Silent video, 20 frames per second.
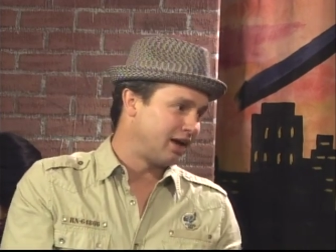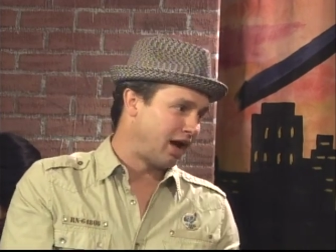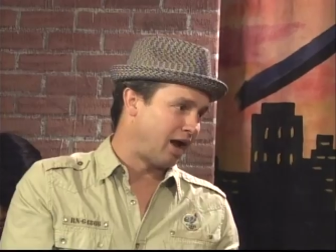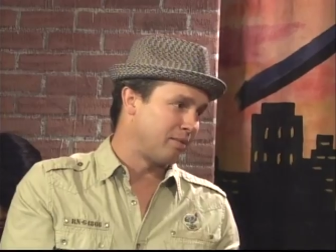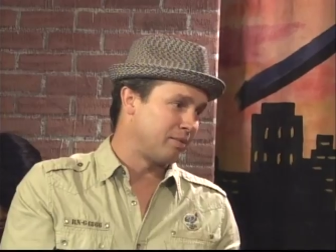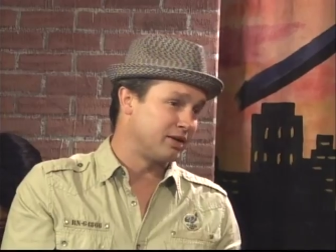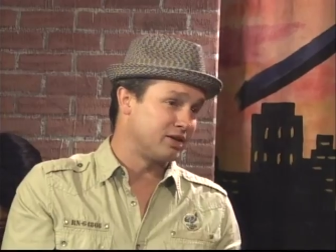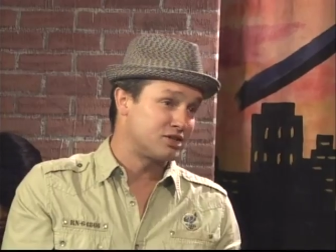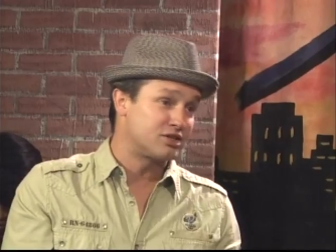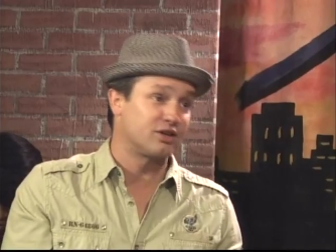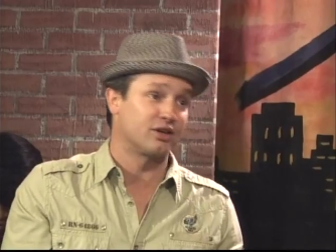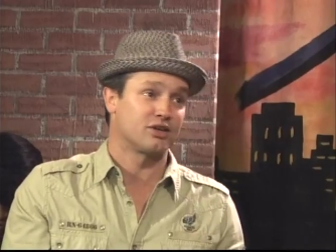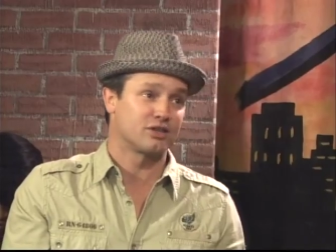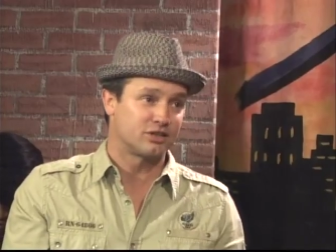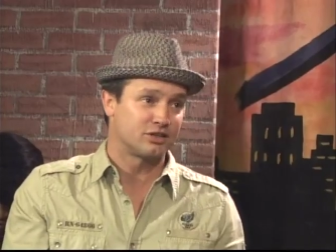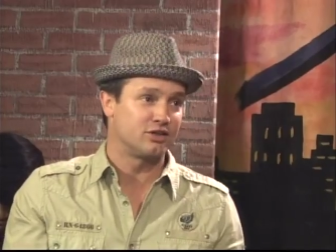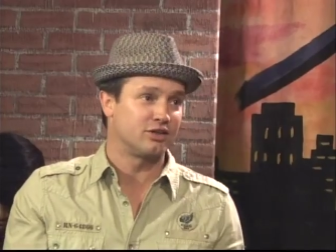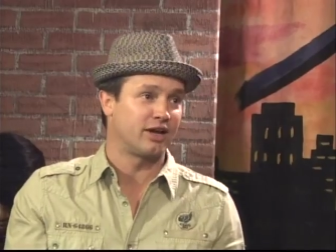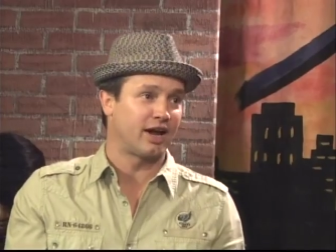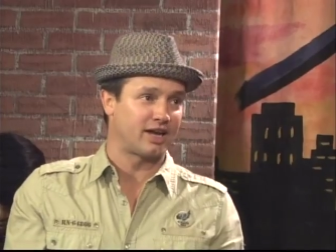I mean,
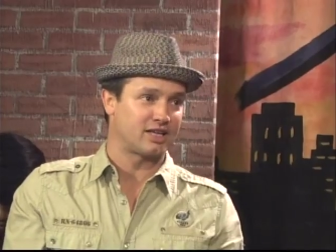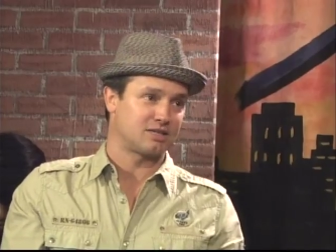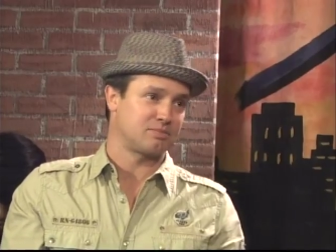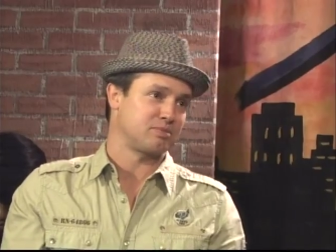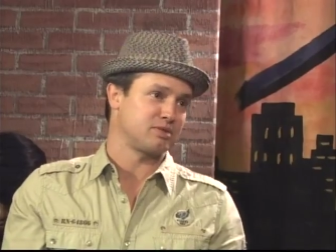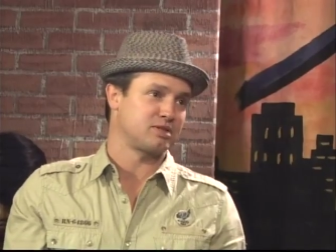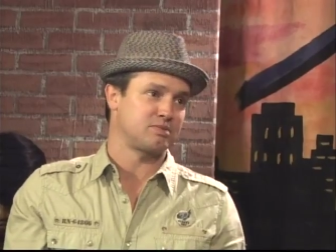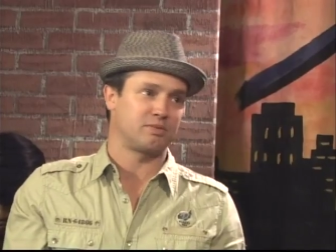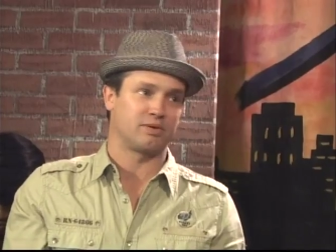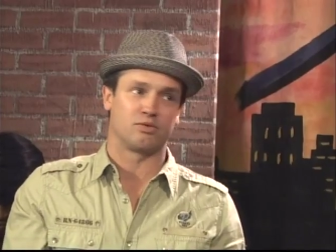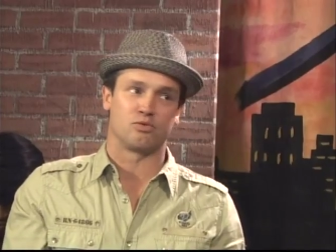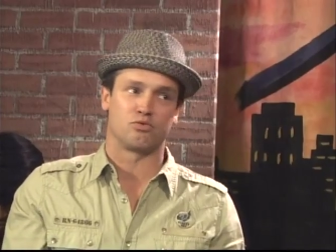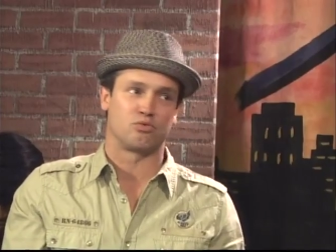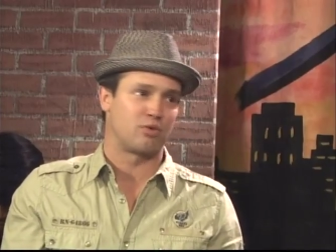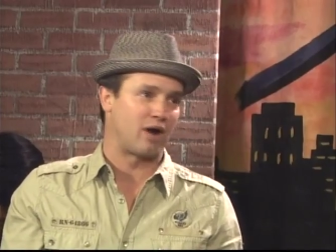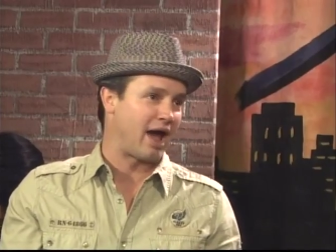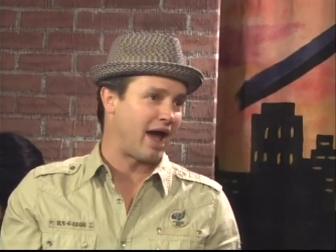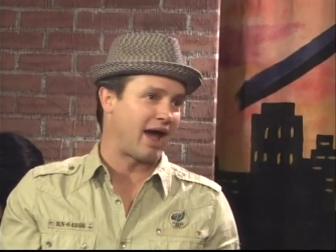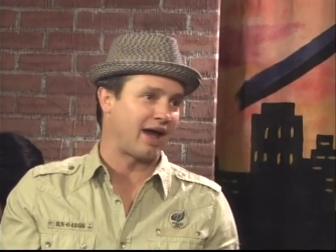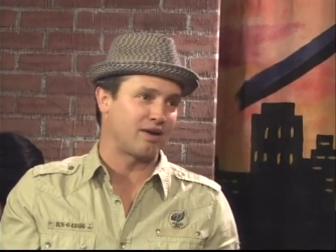seriously, you guys have just been
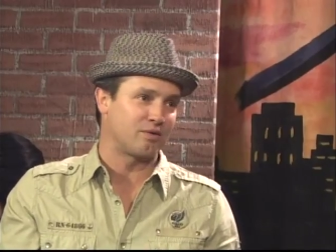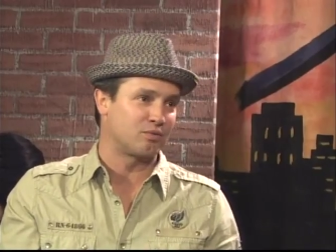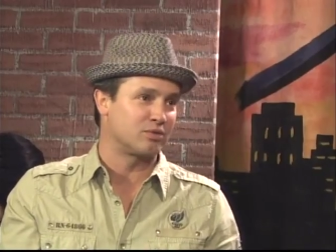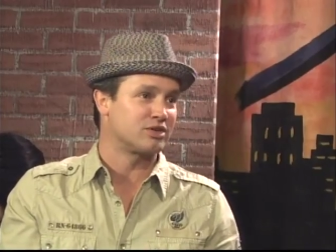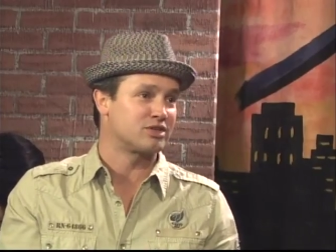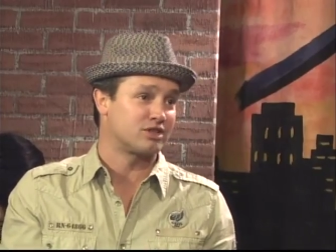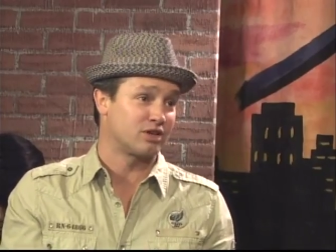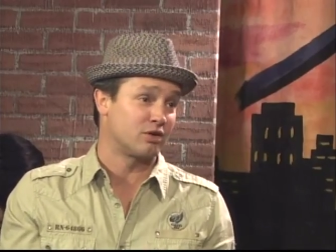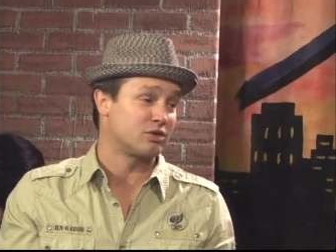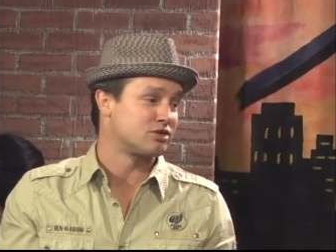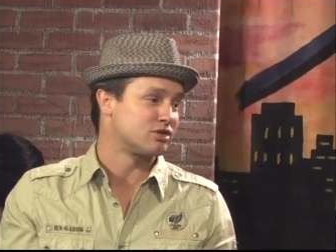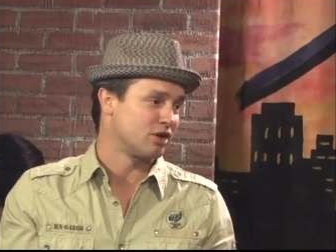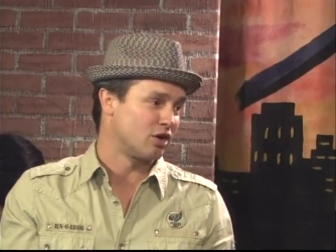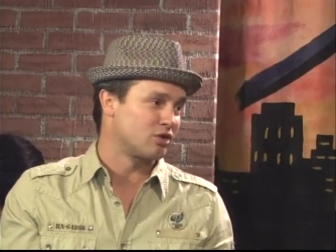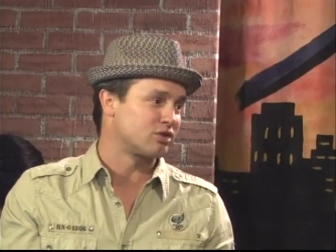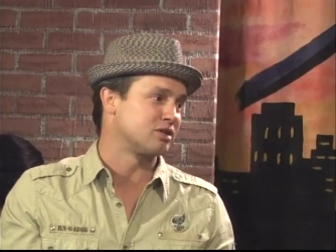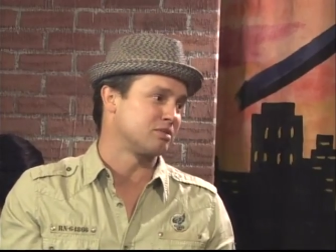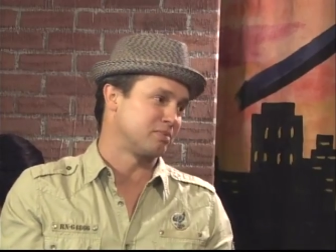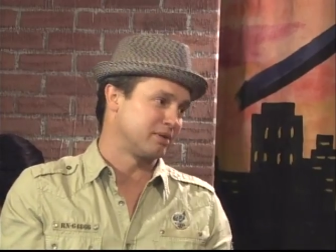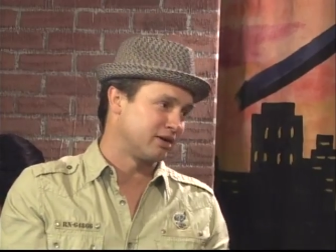rad, and we're so
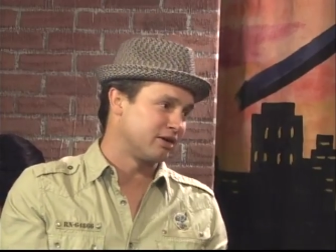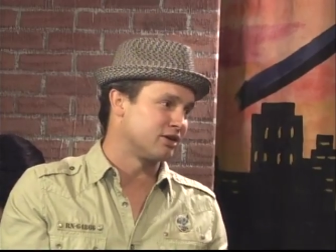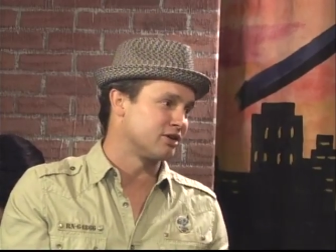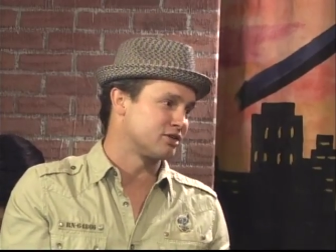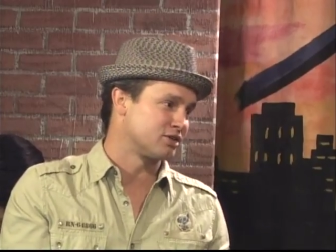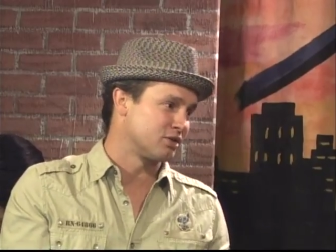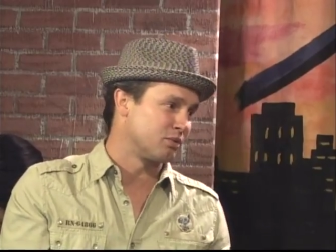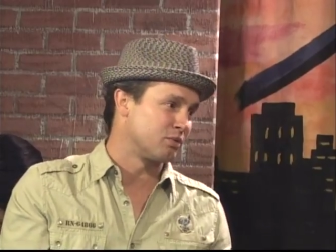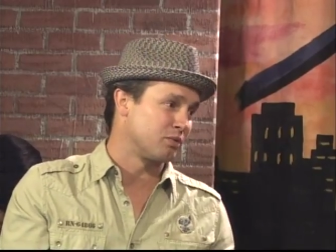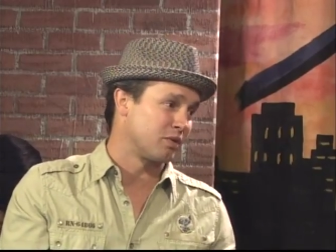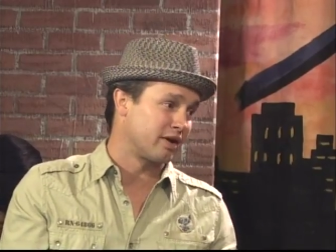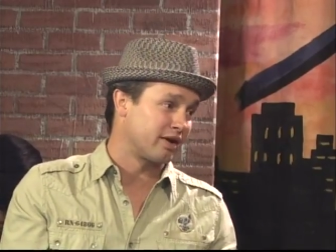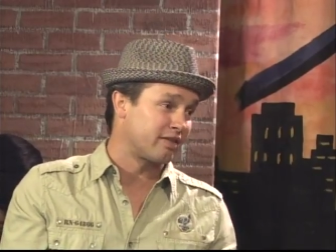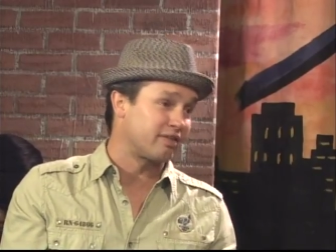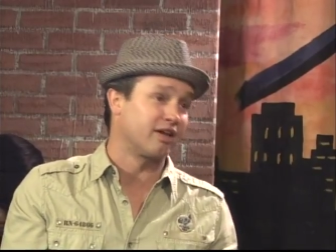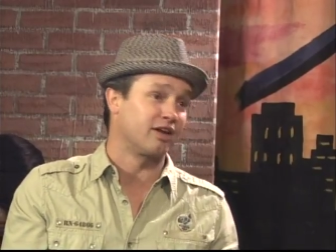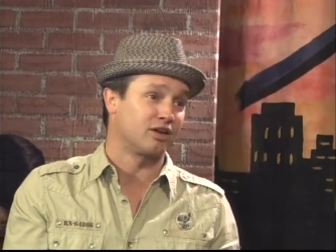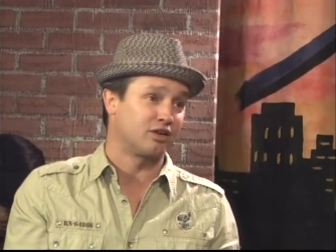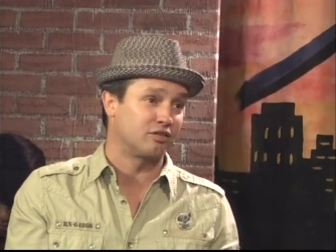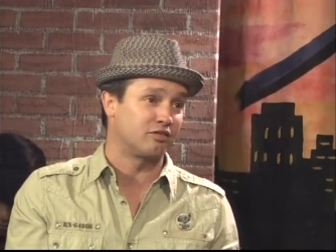stoked to be here. So we want to
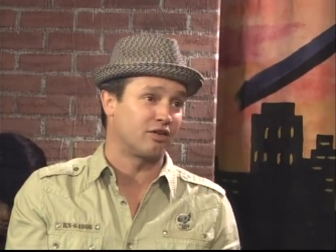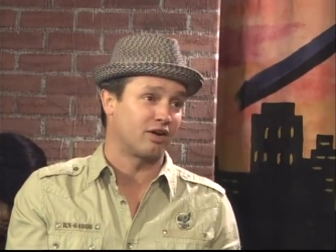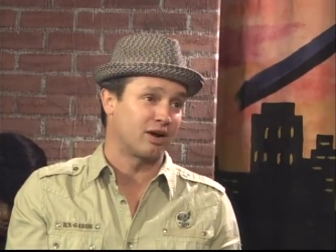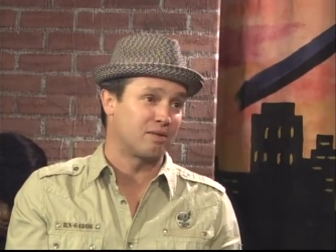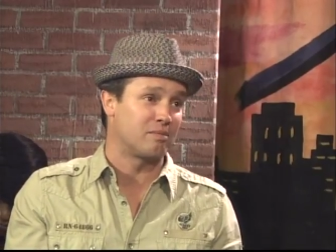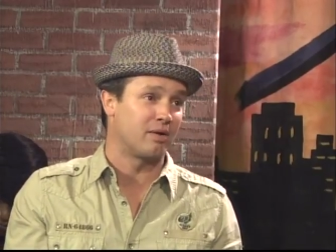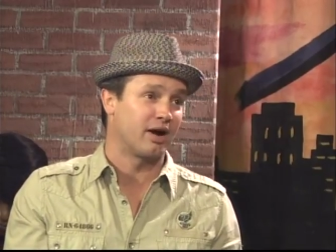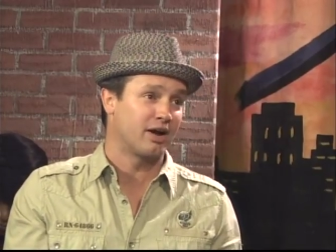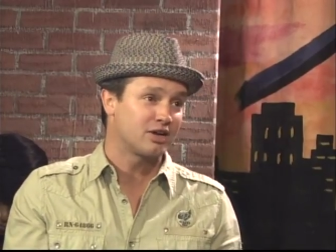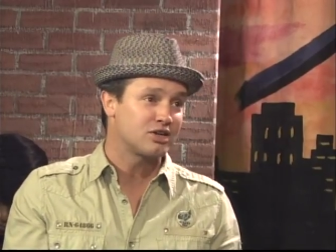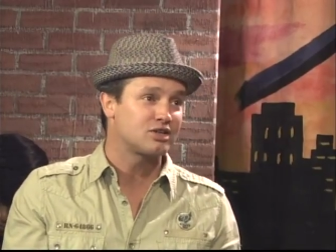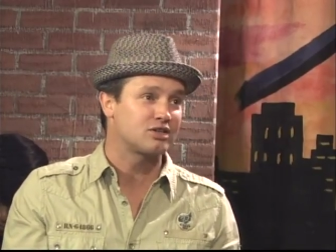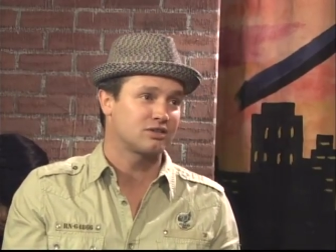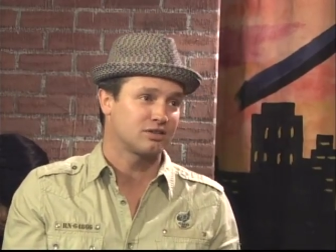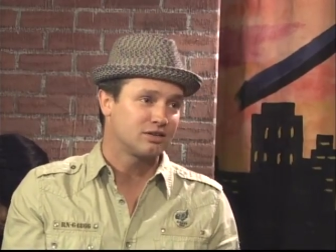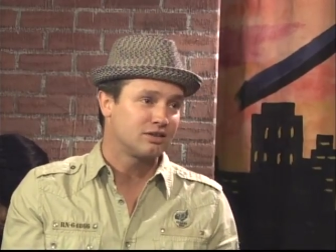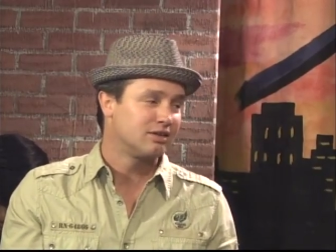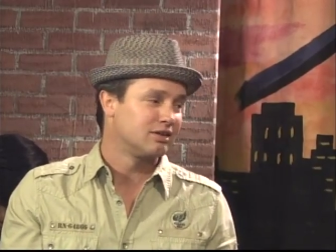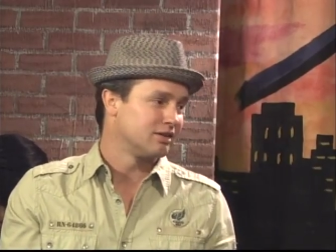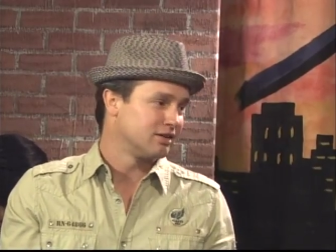thank you very much.
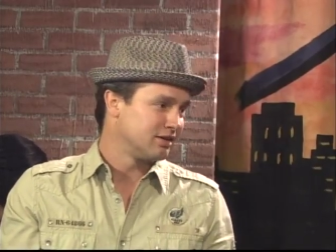Well, thank